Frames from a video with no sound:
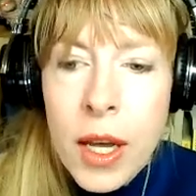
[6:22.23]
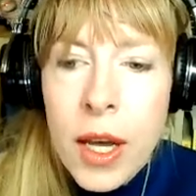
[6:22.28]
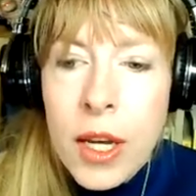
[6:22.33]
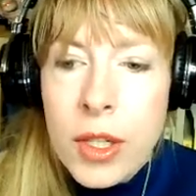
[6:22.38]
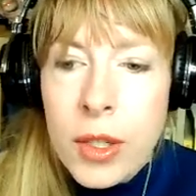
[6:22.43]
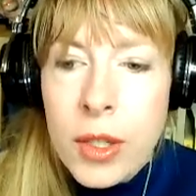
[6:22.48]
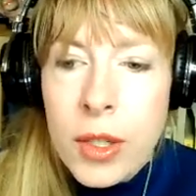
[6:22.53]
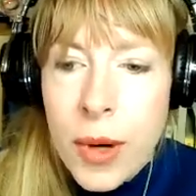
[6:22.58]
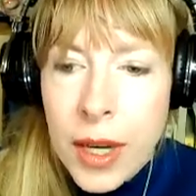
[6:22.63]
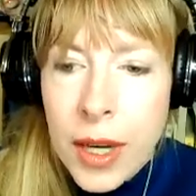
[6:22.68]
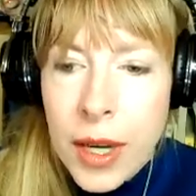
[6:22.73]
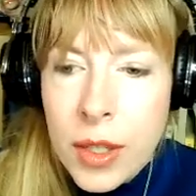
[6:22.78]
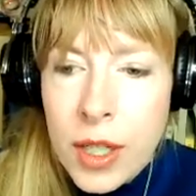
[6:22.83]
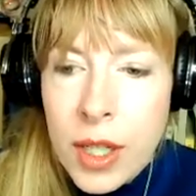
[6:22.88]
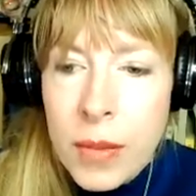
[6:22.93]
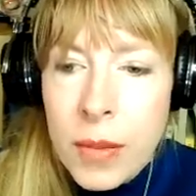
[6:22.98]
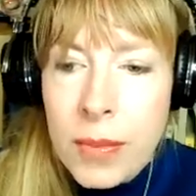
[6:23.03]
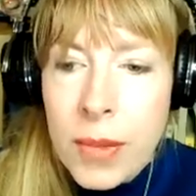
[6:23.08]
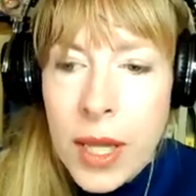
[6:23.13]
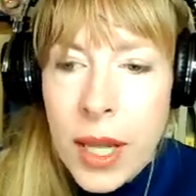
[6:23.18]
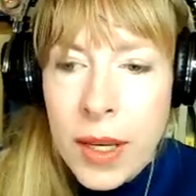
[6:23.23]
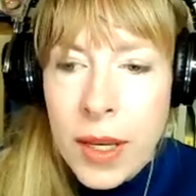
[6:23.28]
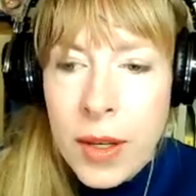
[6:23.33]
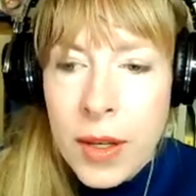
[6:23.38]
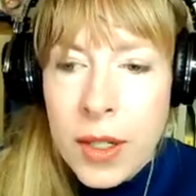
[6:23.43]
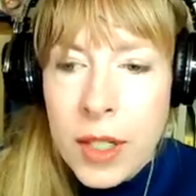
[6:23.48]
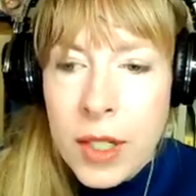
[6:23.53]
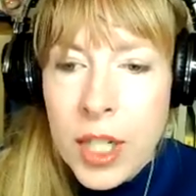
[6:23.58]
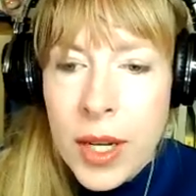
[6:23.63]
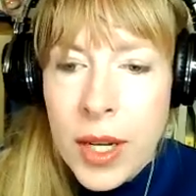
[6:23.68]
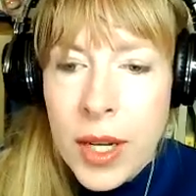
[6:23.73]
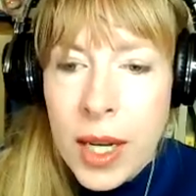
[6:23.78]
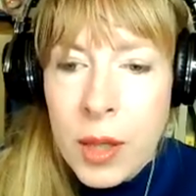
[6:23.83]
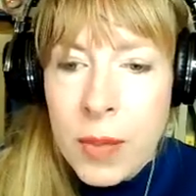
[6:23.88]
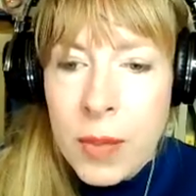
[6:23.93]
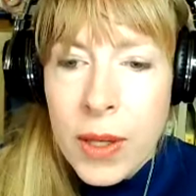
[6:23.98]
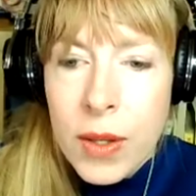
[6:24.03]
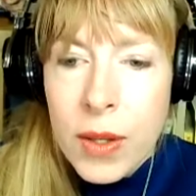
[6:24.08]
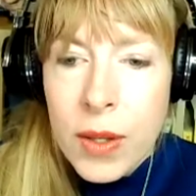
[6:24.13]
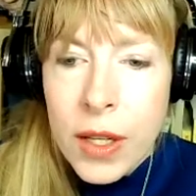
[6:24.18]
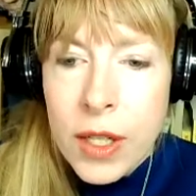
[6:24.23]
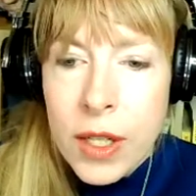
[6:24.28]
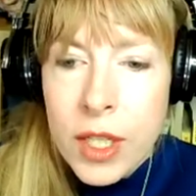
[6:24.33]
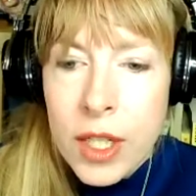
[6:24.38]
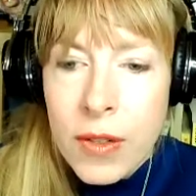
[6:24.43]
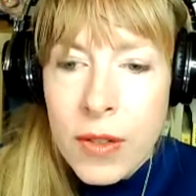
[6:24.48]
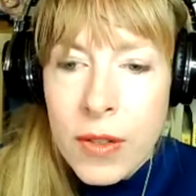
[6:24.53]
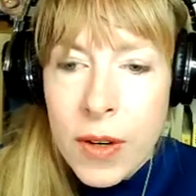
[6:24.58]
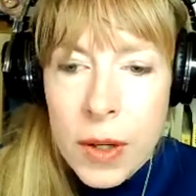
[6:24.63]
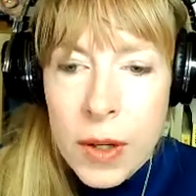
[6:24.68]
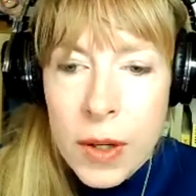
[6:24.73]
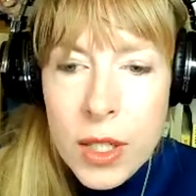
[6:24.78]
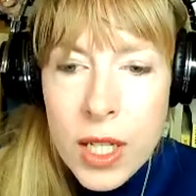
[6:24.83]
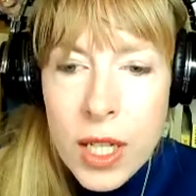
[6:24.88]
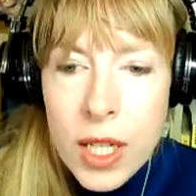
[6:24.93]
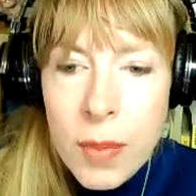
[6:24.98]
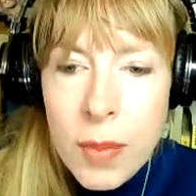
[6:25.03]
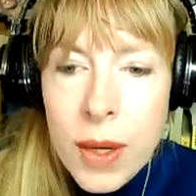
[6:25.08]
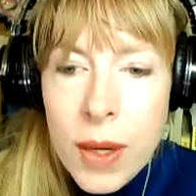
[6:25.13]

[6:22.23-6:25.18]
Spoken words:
Director, Molecular Genetic Pathology Fellowship